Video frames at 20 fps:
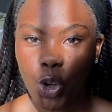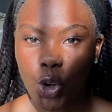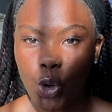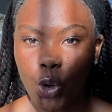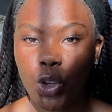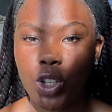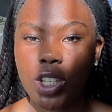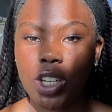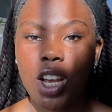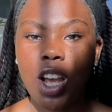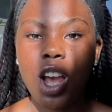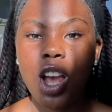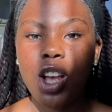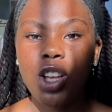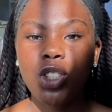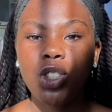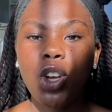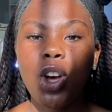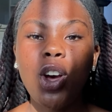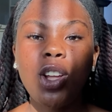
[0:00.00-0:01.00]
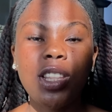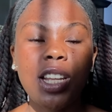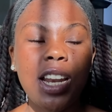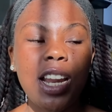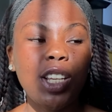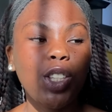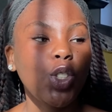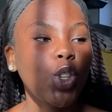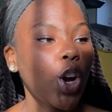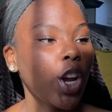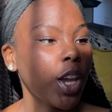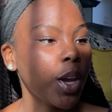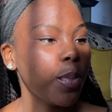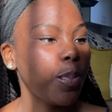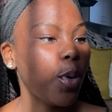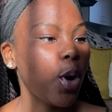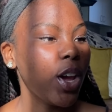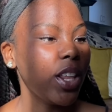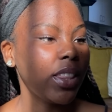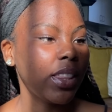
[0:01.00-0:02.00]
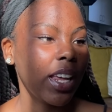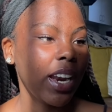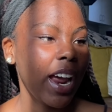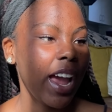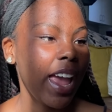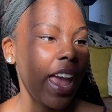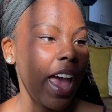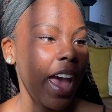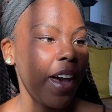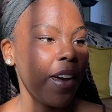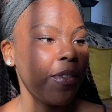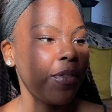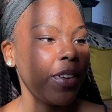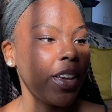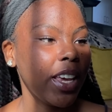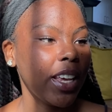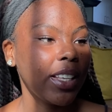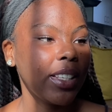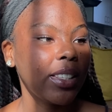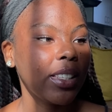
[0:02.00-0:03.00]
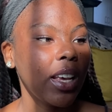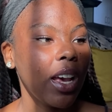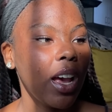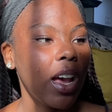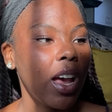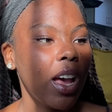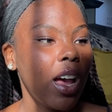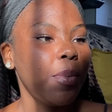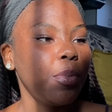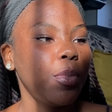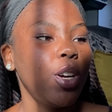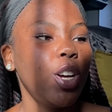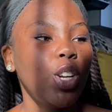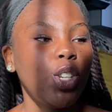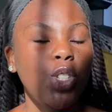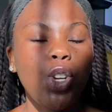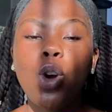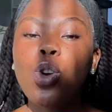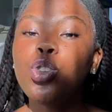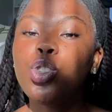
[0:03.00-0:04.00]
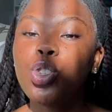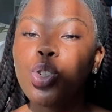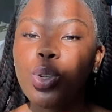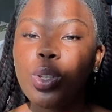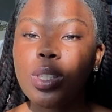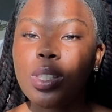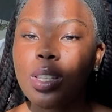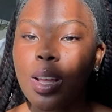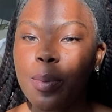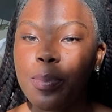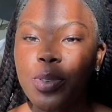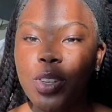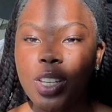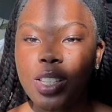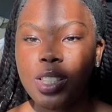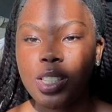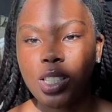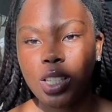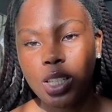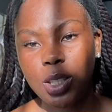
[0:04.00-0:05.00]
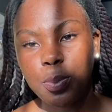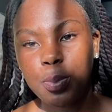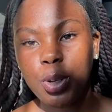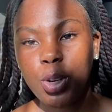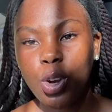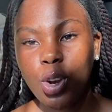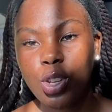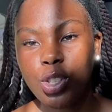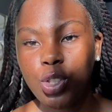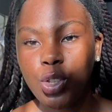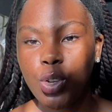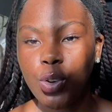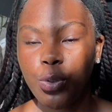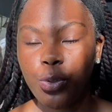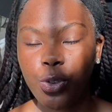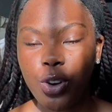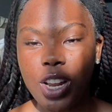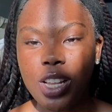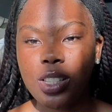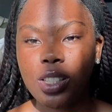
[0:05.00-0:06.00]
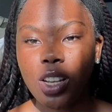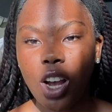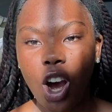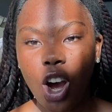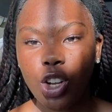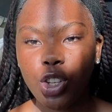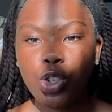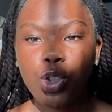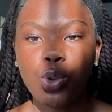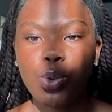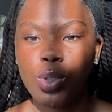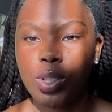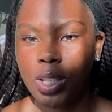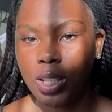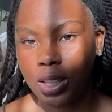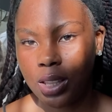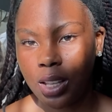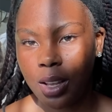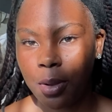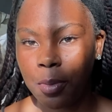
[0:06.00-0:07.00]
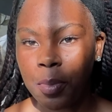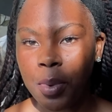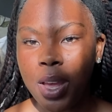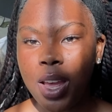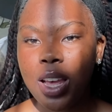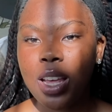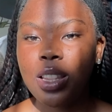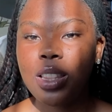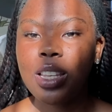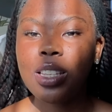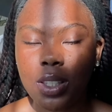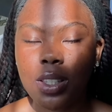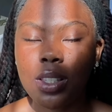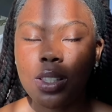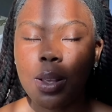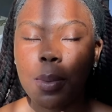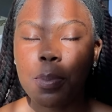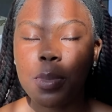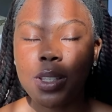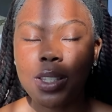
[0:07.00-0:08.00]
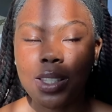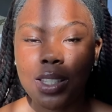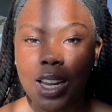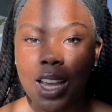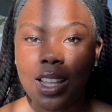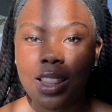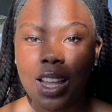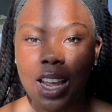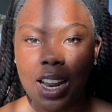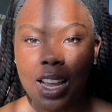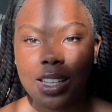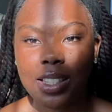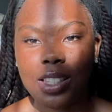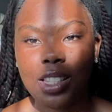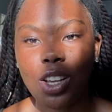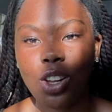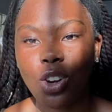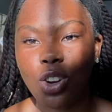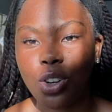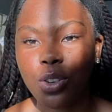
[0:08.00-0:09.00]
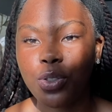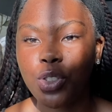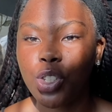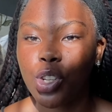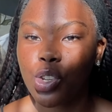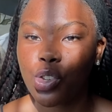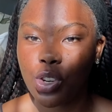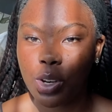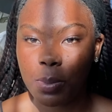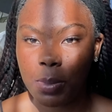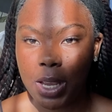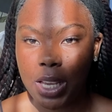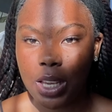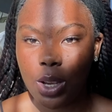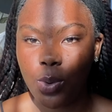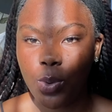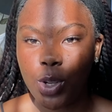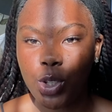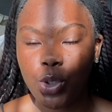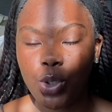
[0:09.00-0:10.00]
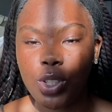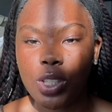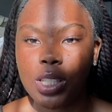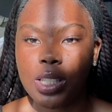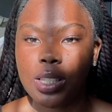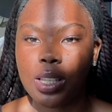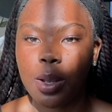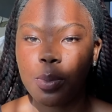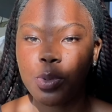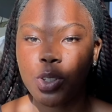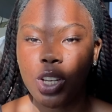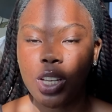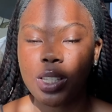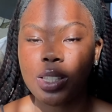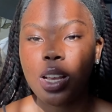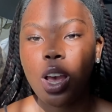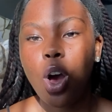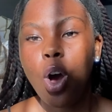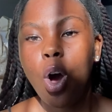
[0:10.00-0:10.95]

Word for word: good so the next talking point that i have is um, don't choose subjects just because your friends are choosing them. This is a mistake that I see a lot of children making when choosing subjects.